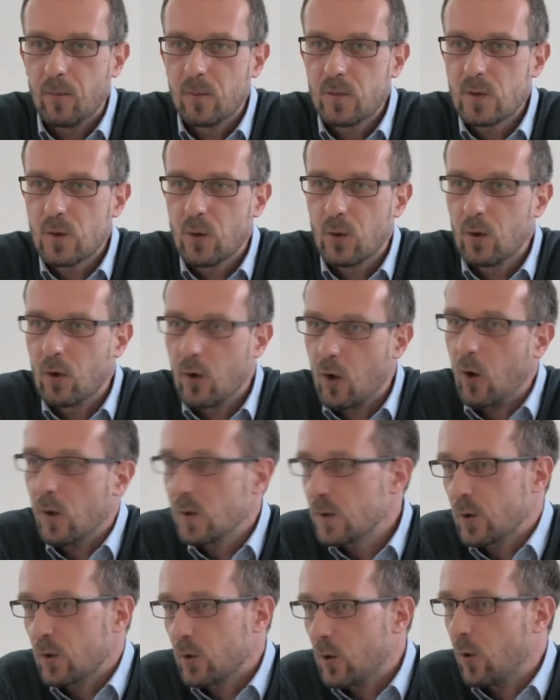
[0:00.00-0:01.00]
to
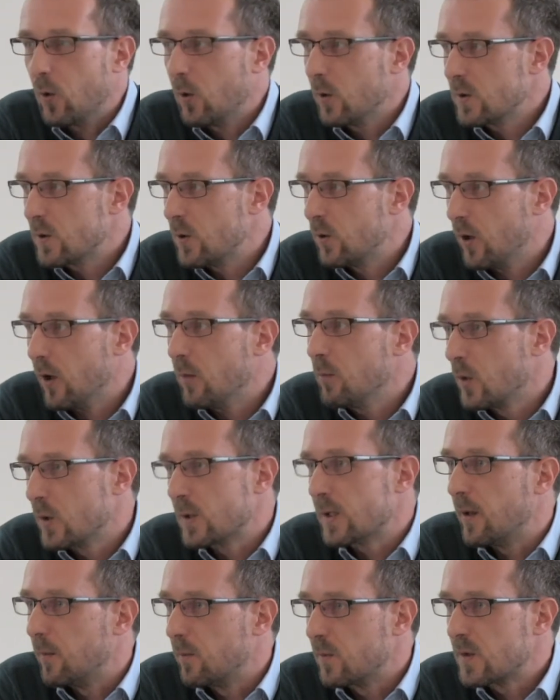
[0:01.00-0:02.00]
also call to
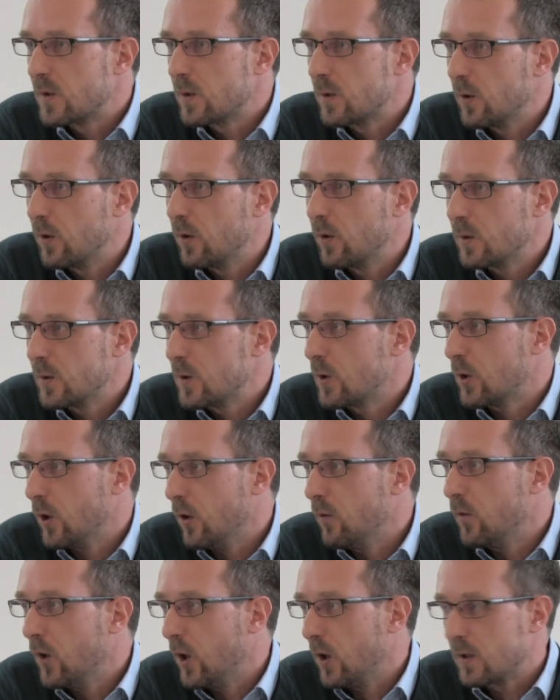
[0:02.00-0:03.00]
non-Muslims to
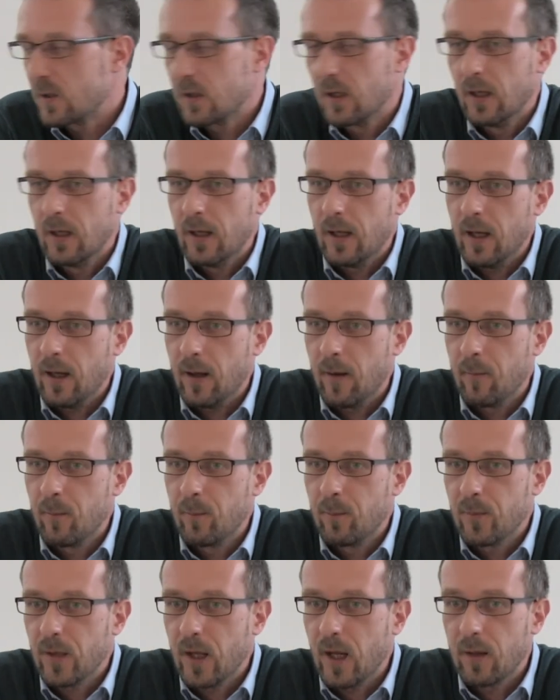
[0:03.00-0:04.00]
convert,
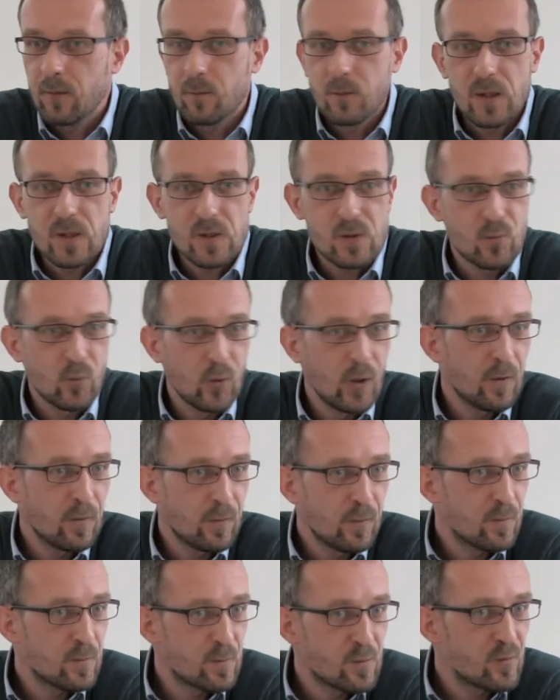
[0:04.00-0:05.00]
and this
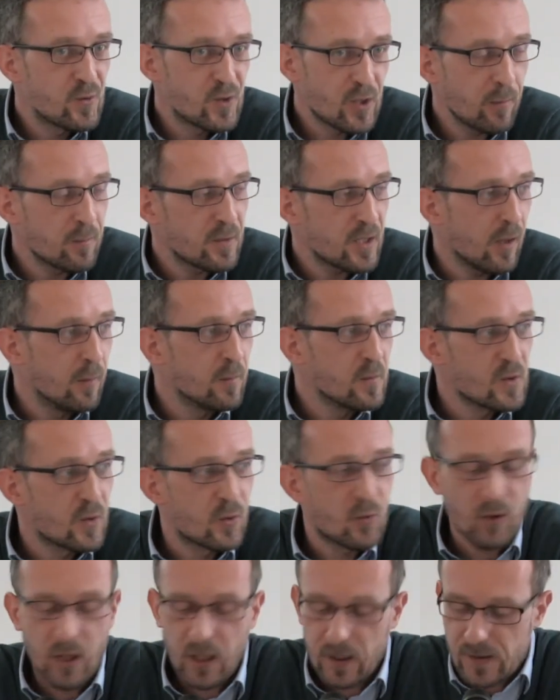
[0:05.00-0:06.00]
with sometimes
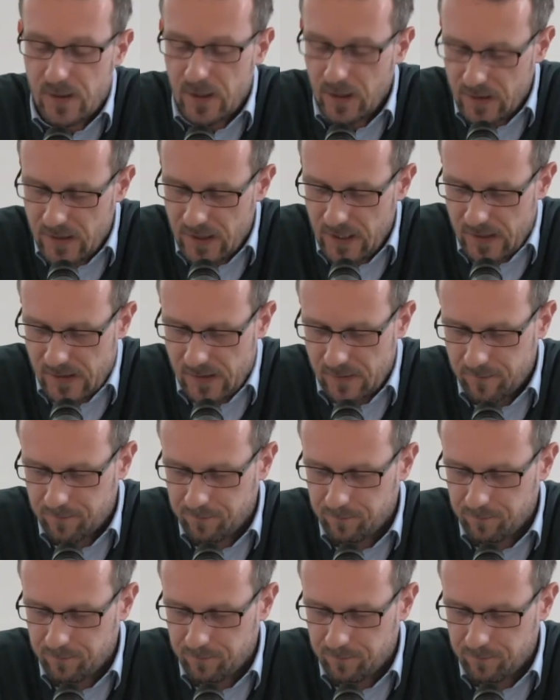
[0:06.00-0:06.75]
great success.